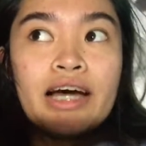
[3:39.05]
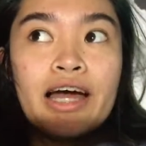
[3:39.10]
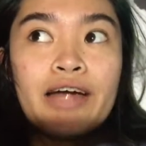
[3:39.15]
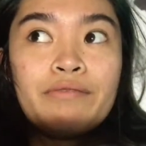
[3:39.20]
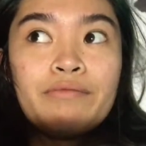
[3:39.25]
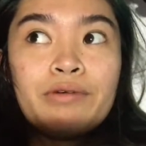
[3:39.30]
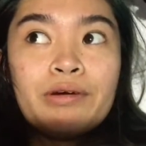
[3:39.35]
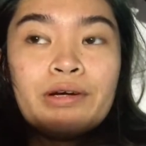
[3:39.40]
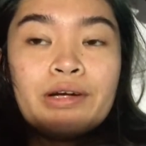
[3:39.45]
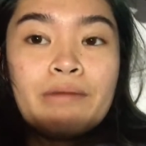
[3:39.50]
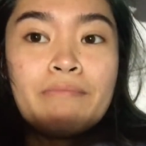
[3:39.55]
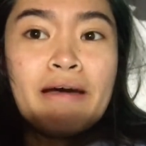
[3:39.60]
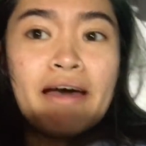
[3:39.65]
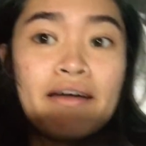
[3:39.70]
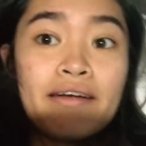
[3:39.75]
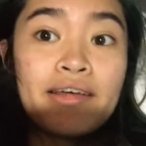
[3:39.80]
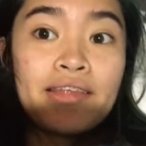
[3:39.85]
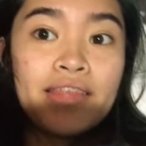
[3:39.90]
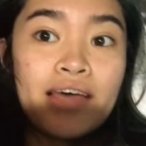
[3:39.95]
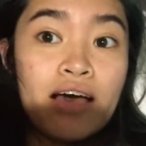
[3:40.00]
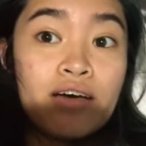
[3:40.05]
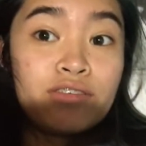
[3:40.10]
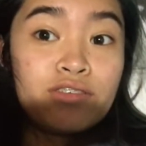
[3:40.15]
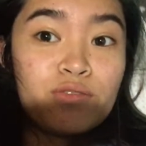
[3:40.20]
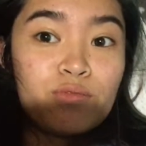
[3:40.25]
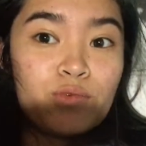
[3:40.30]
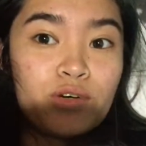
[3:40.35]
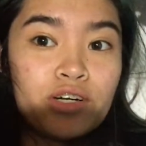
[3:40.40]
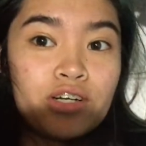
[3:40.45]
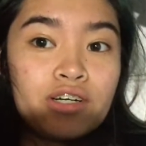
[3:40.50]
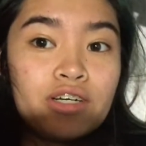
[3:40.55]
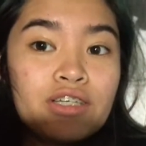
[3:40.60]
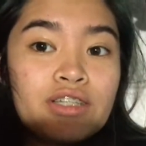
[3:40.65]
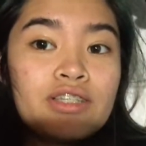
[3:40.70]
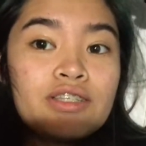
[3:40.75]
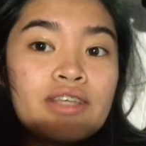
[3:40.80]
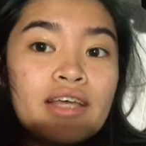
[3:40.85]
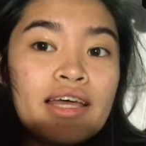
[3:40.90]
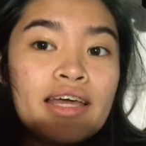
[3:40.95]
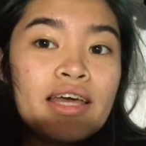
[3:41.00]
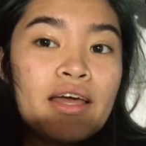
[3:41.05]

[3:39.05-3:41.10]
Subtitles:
I wrote about 1,000 words.